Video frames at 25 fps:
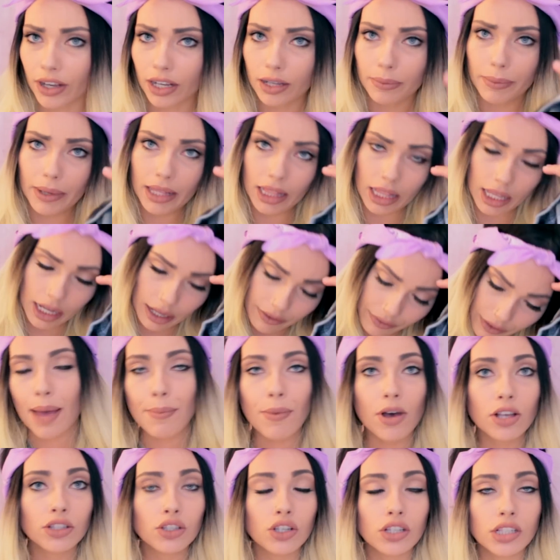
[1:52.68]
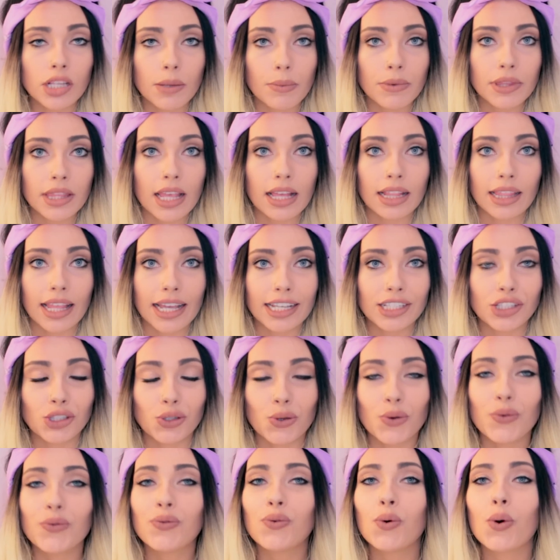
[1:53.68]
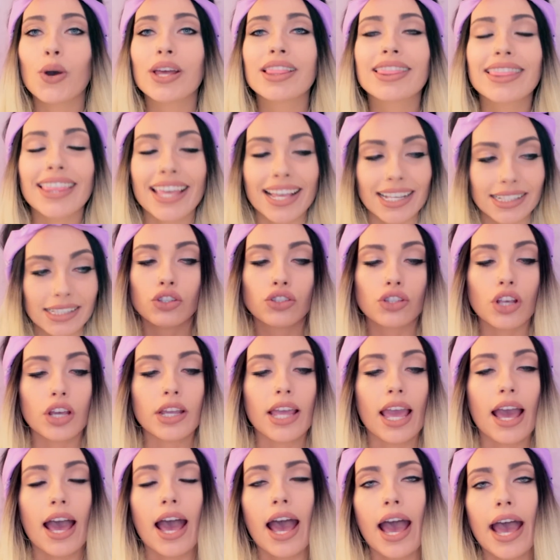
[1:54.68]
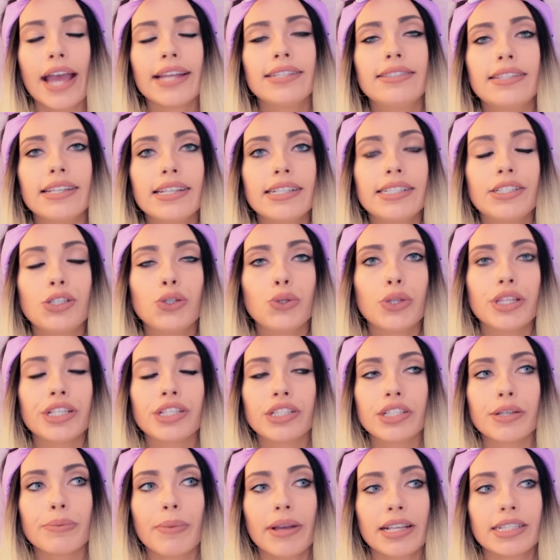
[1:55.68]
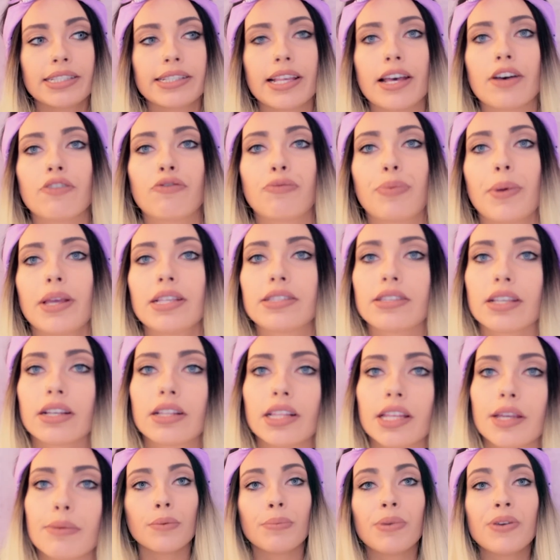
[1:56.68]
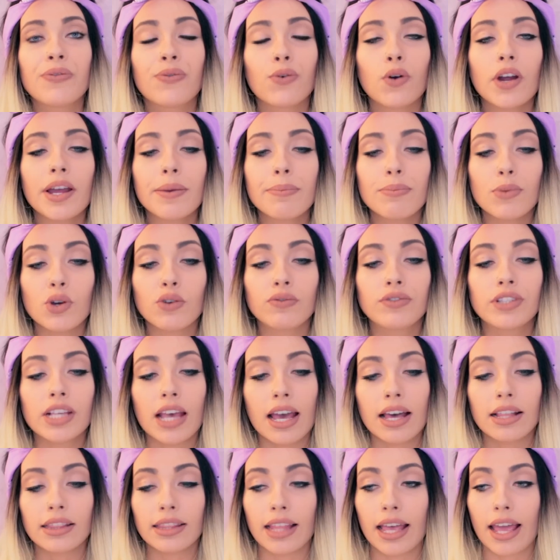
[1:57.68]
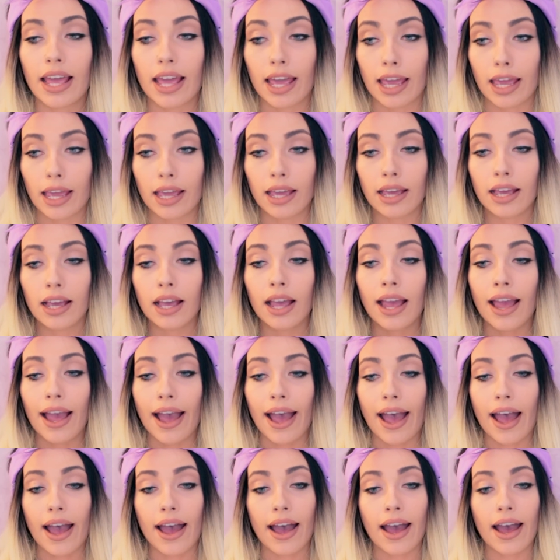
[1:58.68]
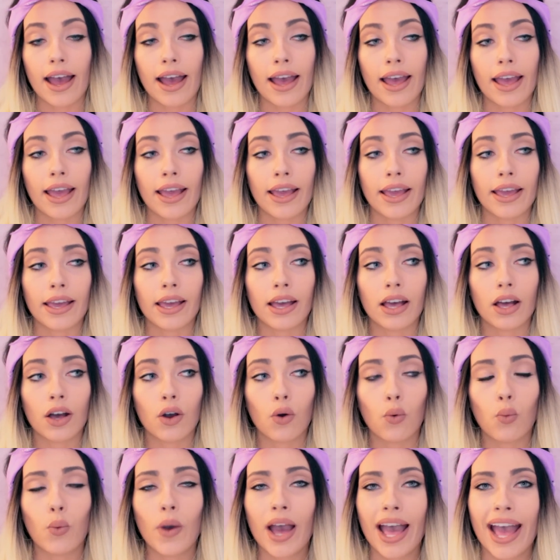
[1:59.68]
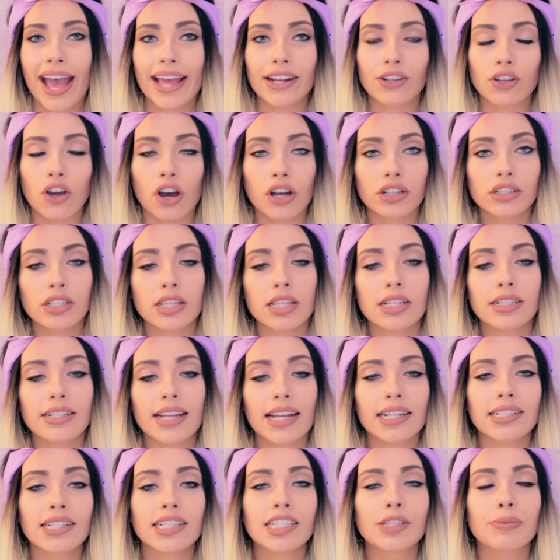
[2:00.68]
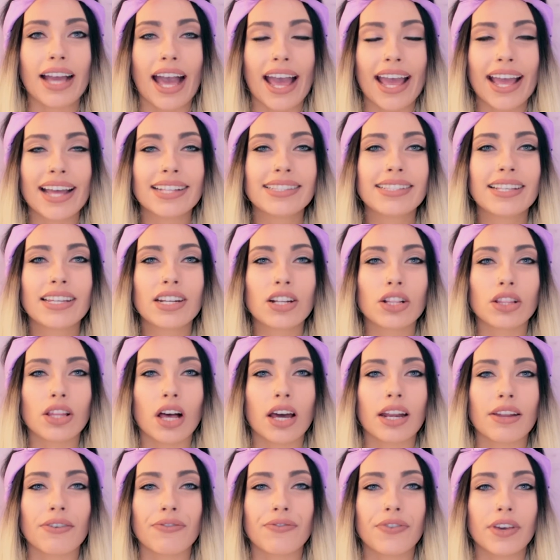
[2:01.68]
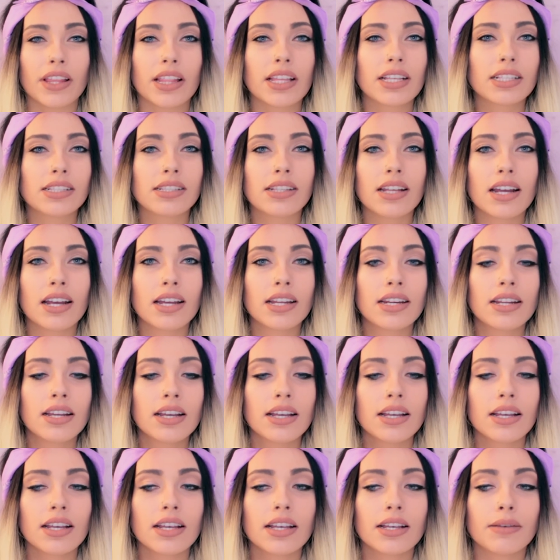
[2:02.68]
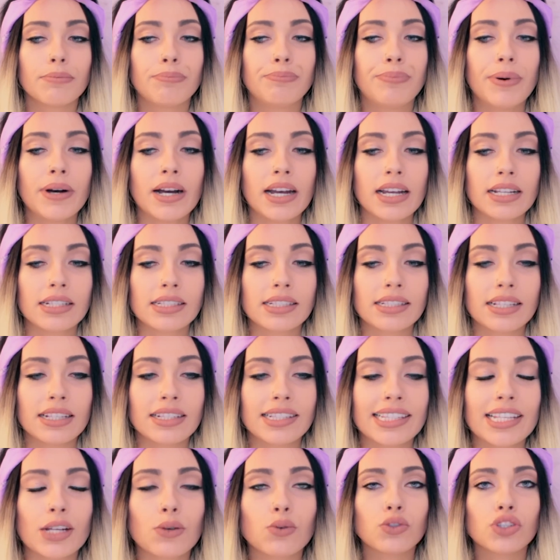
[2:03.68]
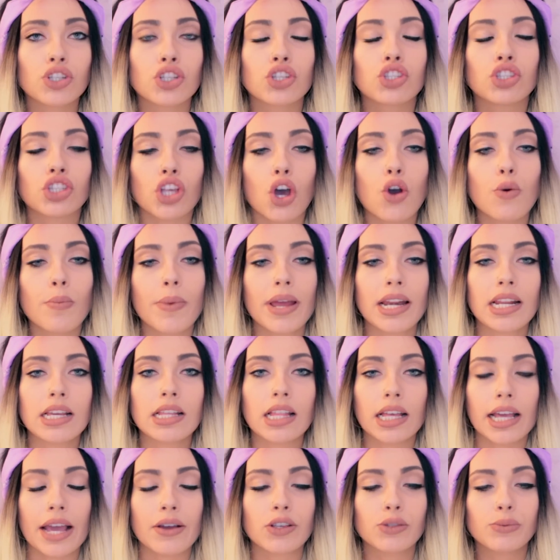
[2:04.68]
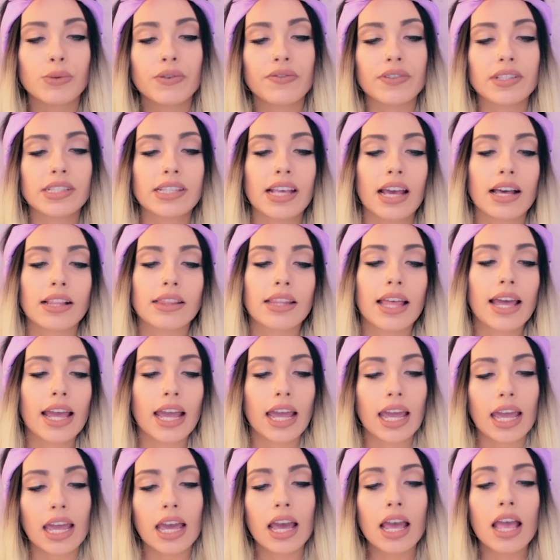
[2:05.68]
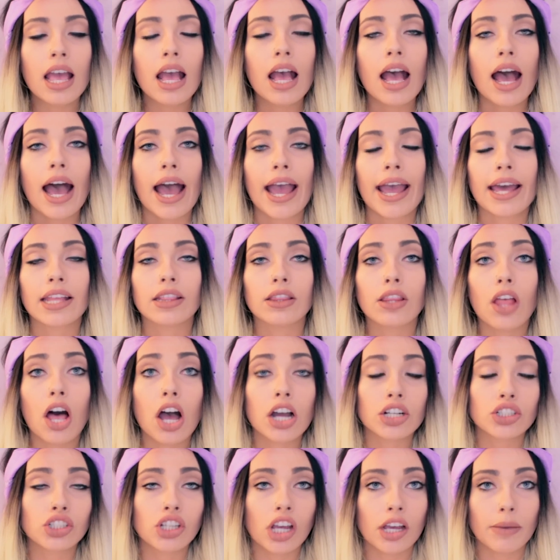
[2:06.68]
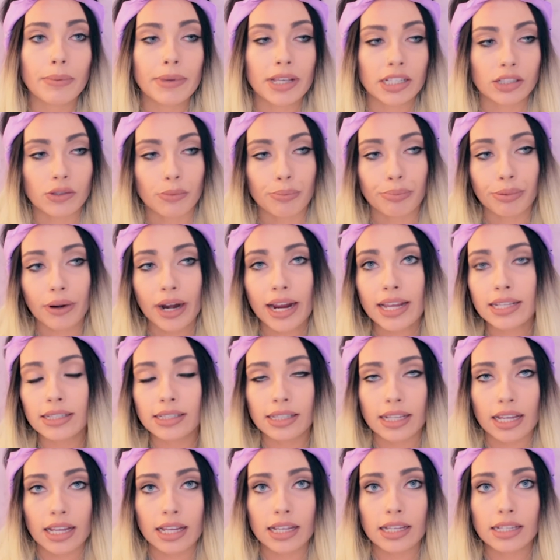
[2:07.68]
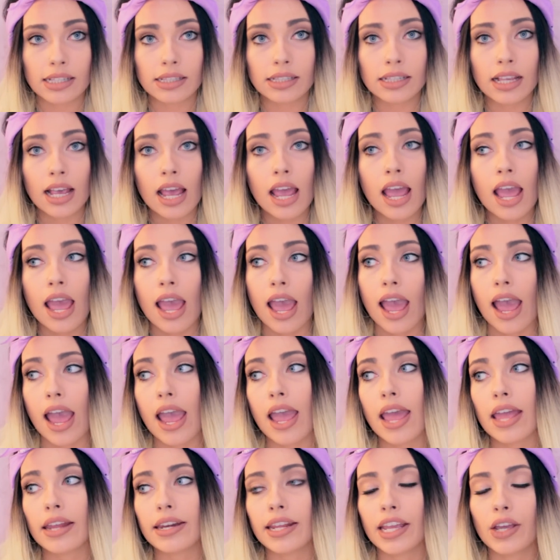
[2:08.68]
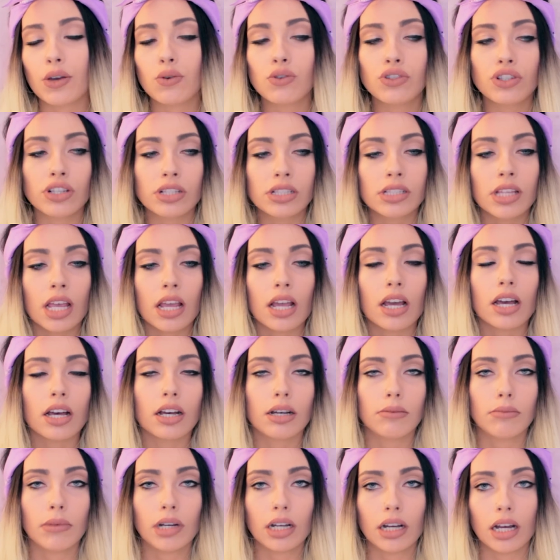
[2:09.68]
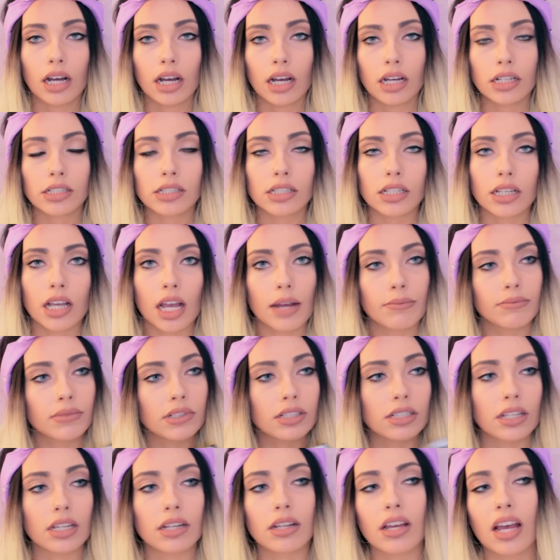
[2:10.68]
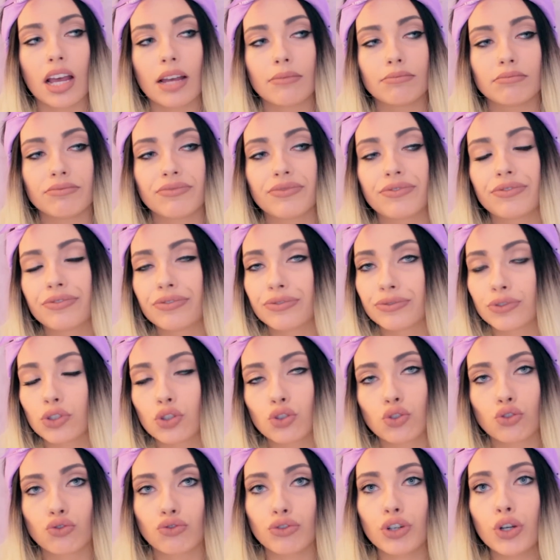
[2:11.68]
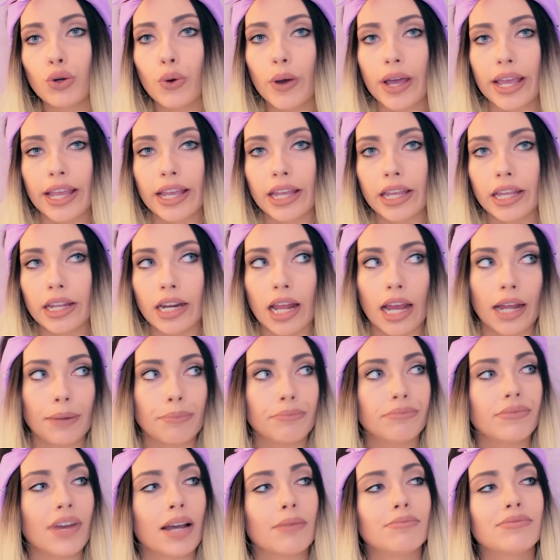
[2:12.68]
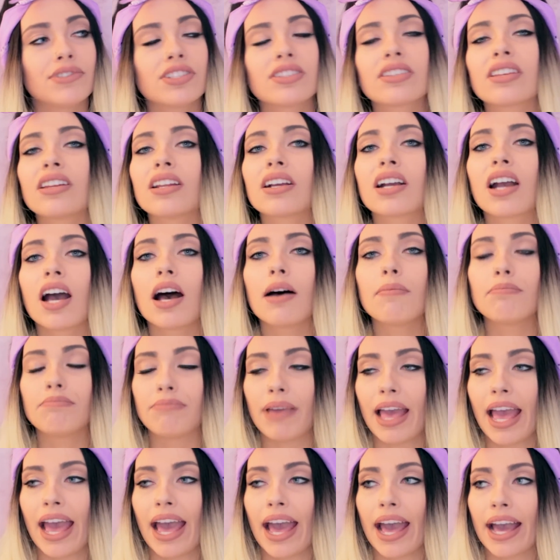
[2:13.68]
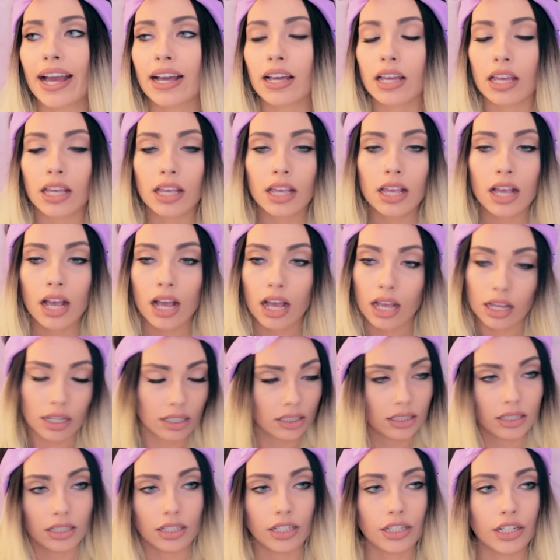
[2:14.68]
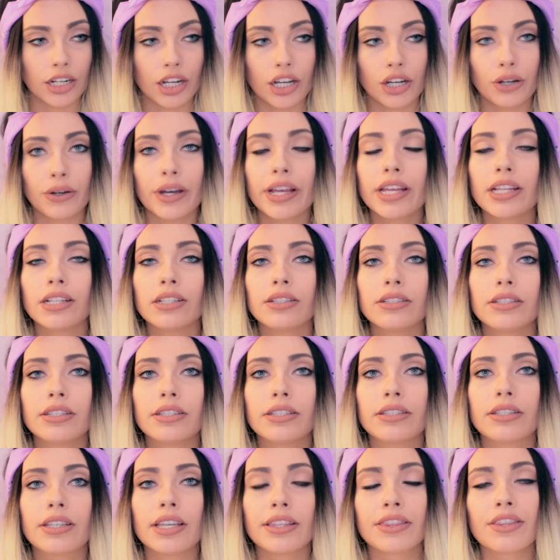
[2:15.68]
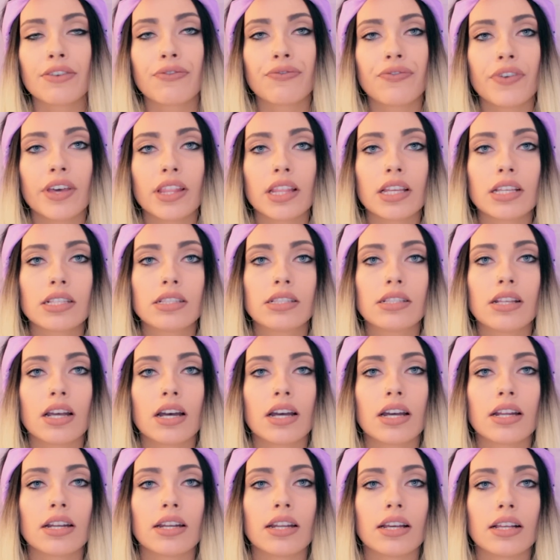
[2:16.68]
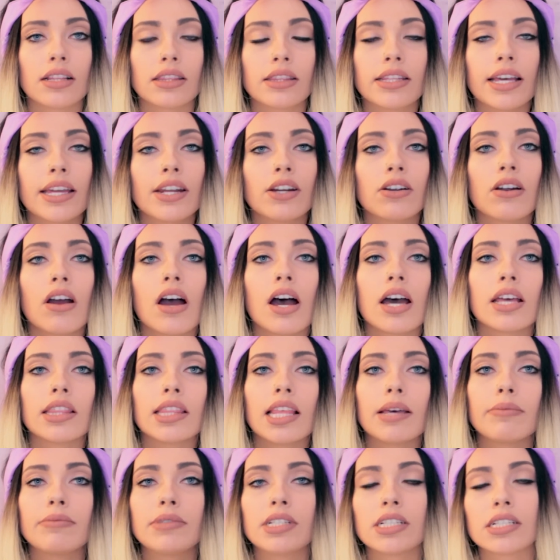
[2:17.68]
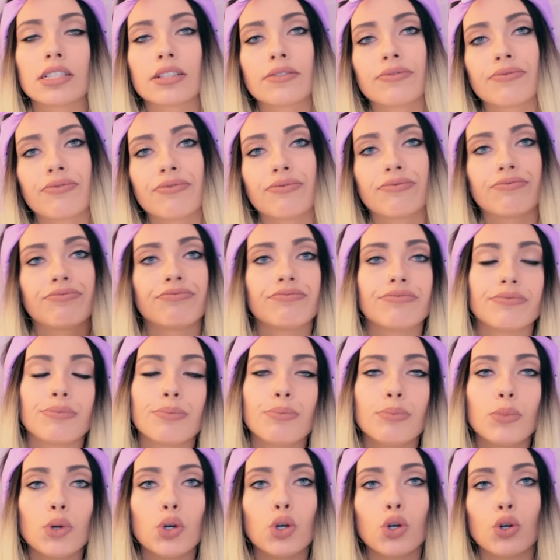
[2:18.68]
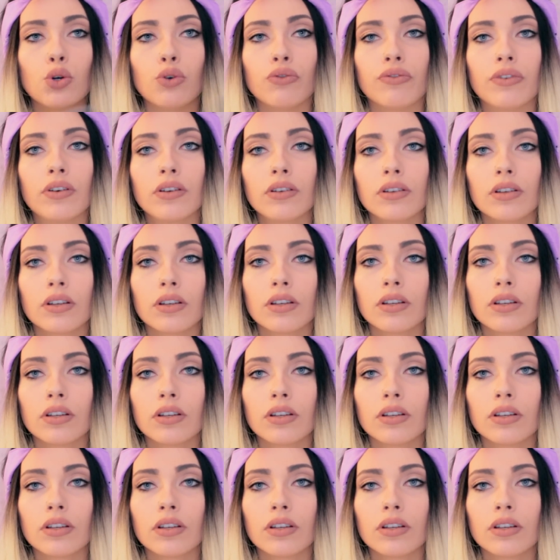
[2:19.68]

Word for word: Fuck my life. I'm also someone that likes to avoid things. So yeah, I did do this to myself basically. Before I moved to LA, I had gone to the dentist. I had to get a lot of fillings done, but since was just so many, like I was moving to LA, I had lockjaw because of braces, and it was just like, oh my gosh, like I'm just gonna, I'm, screw it, I'm, I'm just gonna come back you know, and get the fillings done later on. Let me just move